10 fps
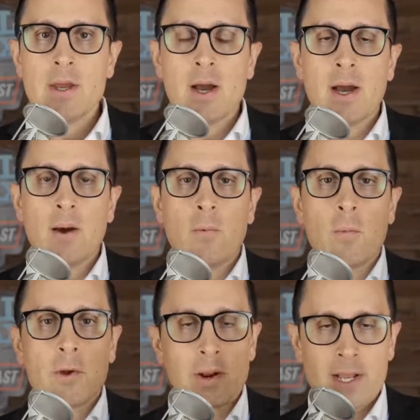
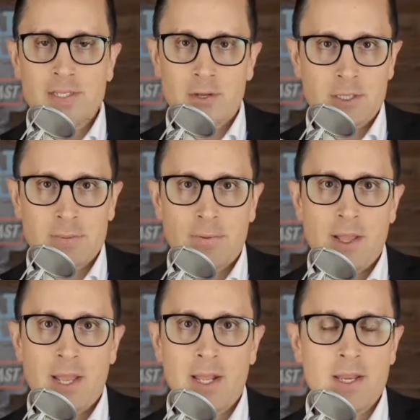when we go to execute this
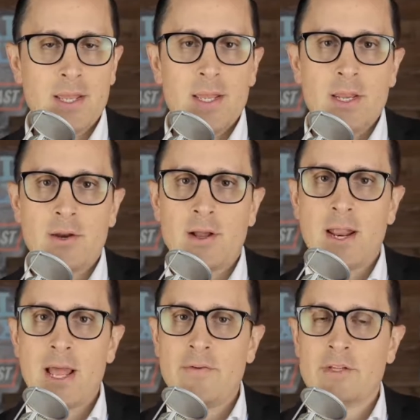plan, you're
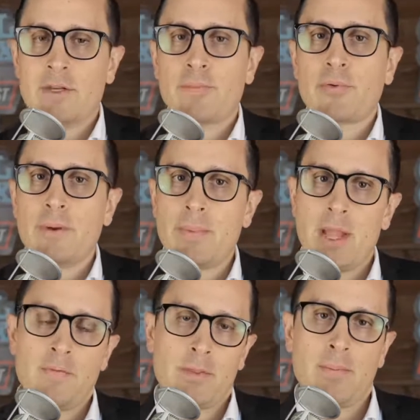not having to
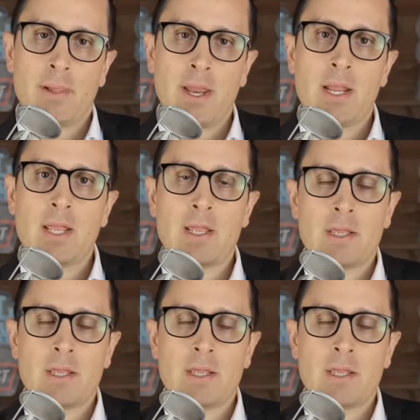prepay for the planning.